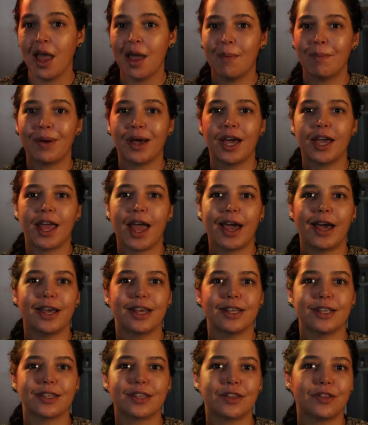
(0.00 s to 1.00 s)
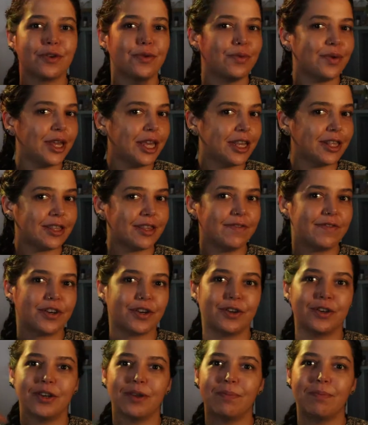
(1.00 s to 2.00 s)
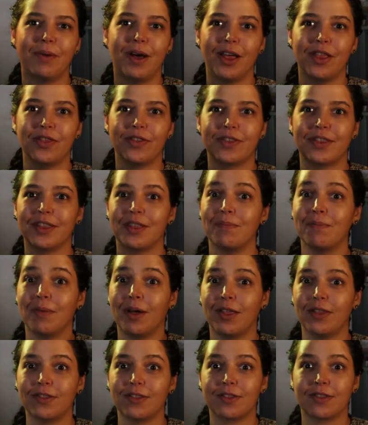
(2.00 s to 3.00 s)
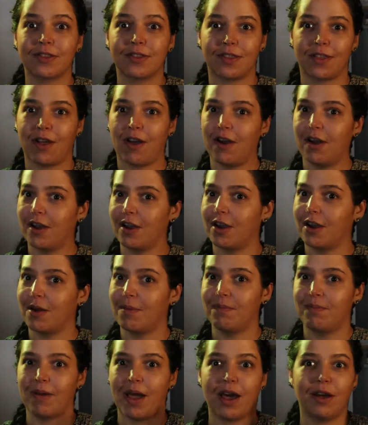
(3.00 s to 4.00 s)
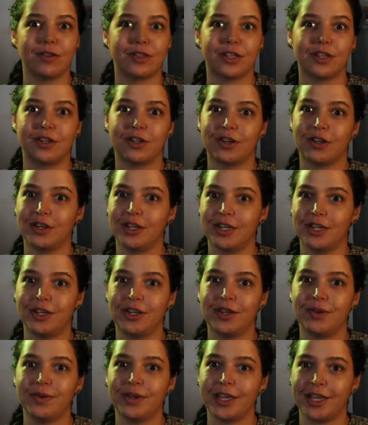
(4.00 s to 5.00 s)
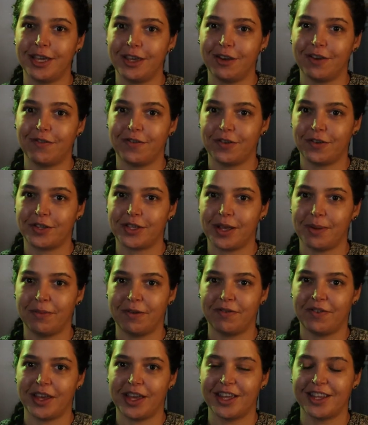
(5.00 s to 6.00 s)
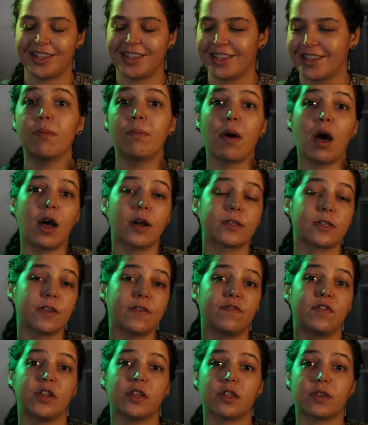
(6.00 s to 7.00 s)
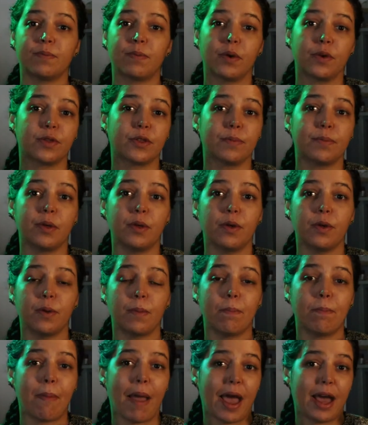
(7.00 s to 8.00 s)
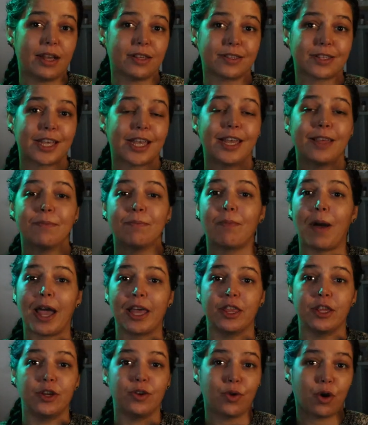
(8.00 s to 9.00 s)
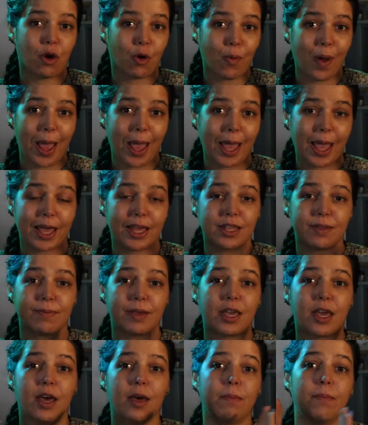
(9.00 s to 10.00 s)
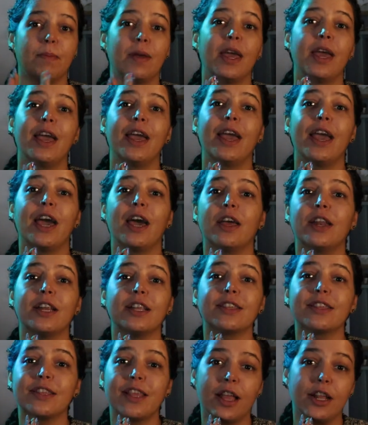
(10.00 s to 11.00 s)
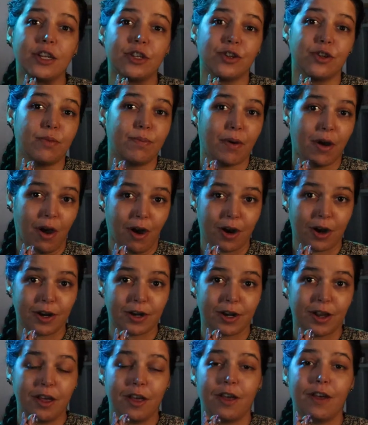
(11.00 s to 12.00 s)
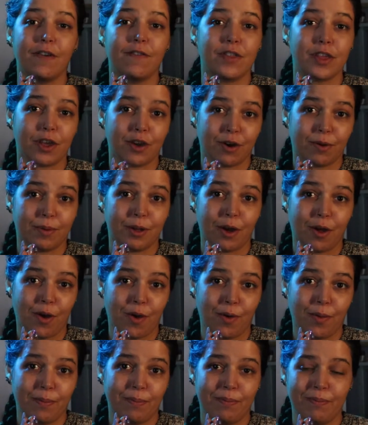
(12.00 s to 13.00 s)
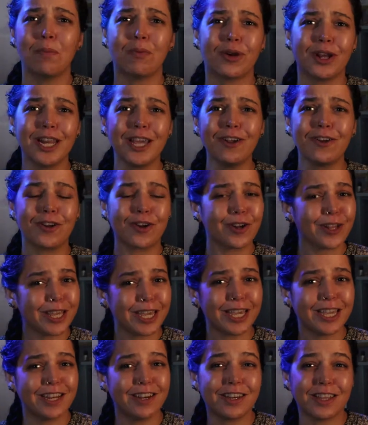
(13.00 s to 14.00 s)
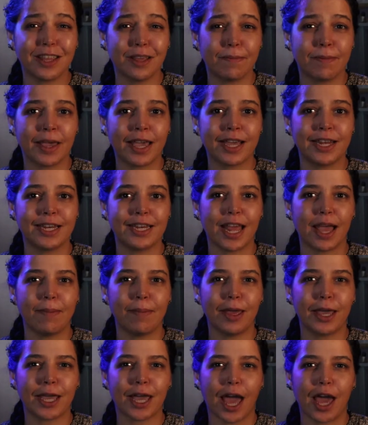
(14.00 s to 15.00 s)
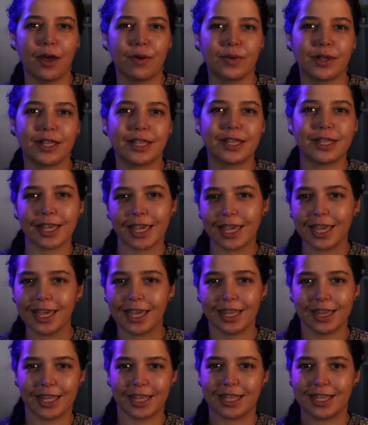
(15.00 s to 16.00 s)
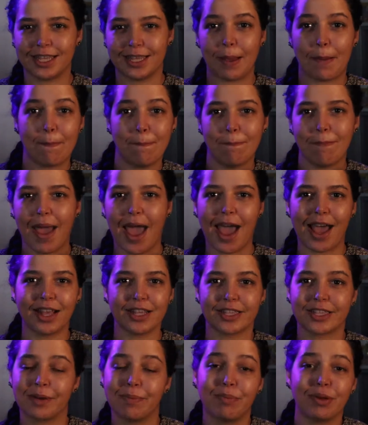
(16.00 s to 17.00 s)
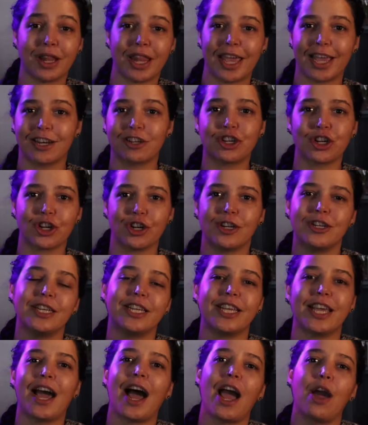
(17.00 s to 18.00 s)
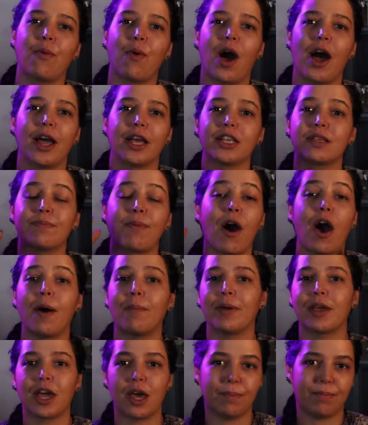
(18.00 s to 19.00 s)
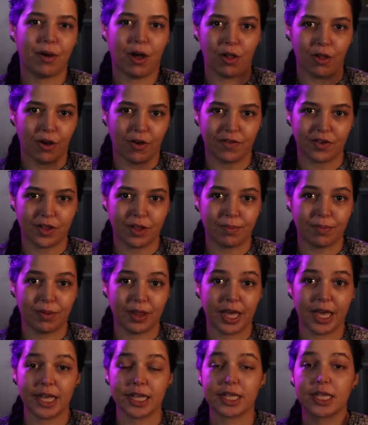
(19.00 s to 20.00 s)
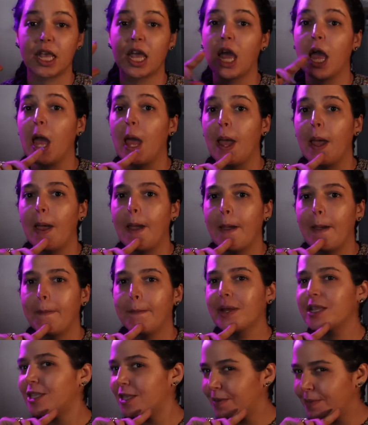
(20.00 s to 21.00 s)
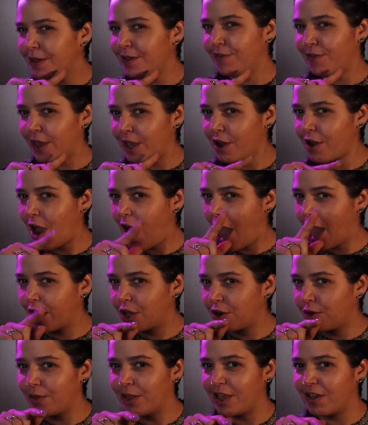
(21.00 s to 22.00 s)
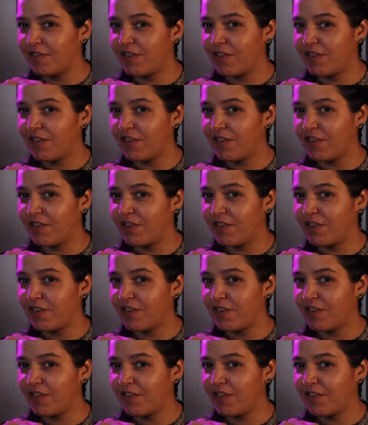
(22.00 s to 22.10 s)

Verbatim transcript: but as the weeks have turned to months and the months are about to turn into a year for some of us, the box of disposable masks by the doorway has become an essential part of the urban home. Pretty early into the pandemic, I was seeing these mask planter D I Ys popping up all over the place. But to be fair, I could only